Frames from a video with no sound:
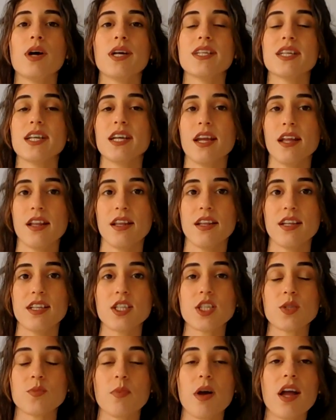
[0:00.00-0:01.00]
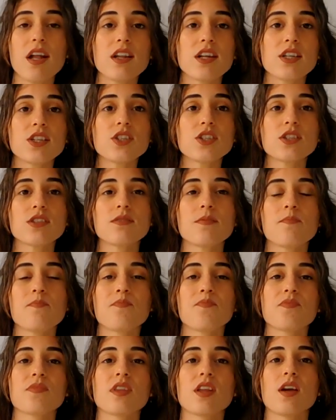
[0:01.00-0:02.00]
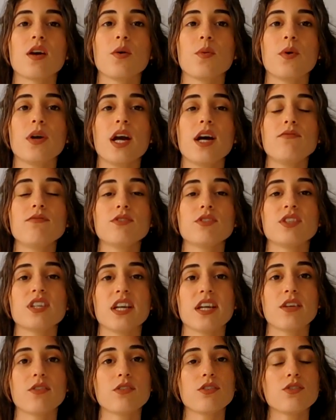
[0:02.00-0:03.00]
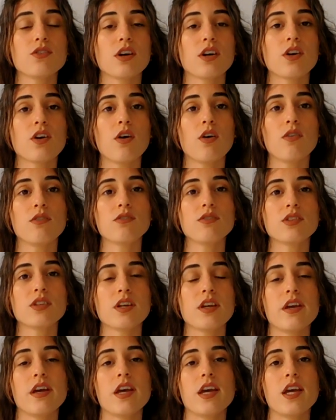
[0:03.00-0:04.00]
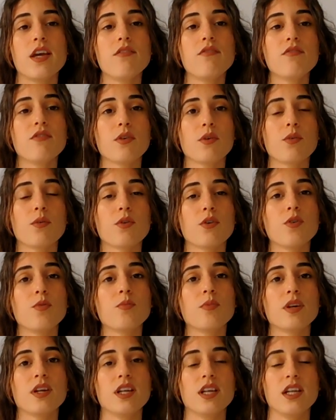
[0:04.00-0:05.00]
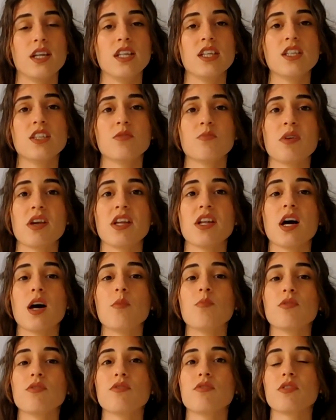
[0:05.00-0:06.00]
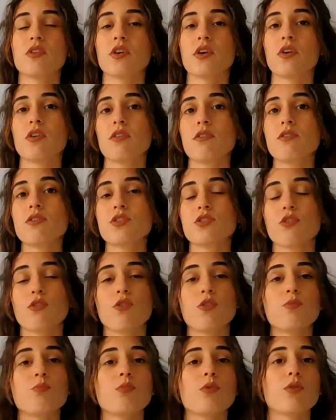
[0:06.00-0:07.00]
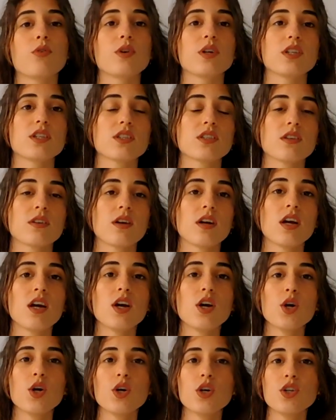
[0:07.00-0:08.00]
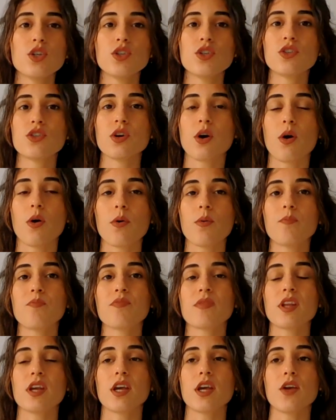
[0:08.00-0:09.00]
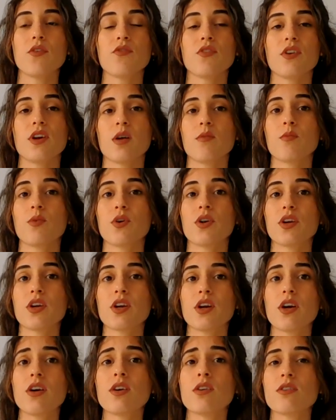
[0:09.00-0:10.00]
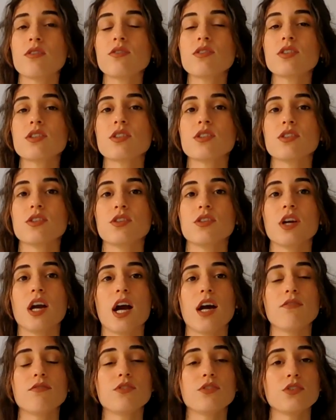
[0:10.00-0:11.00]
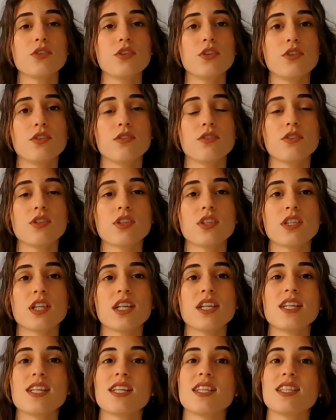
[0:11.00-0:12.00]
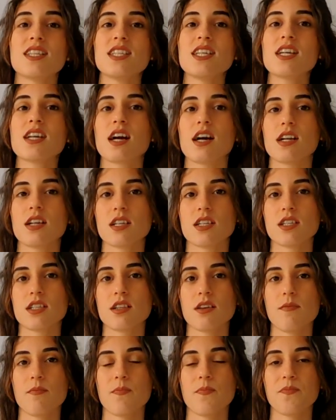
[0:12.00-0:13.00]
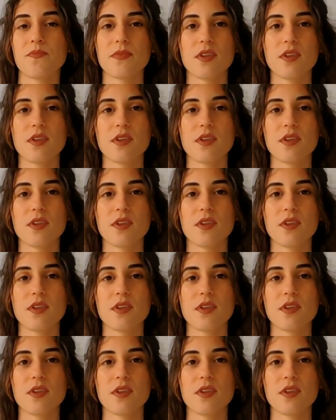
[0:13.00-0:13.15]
but in Spanish, we have to take into account if the group is made up of girls or boys. So, if there are more girls, you have to use chicas.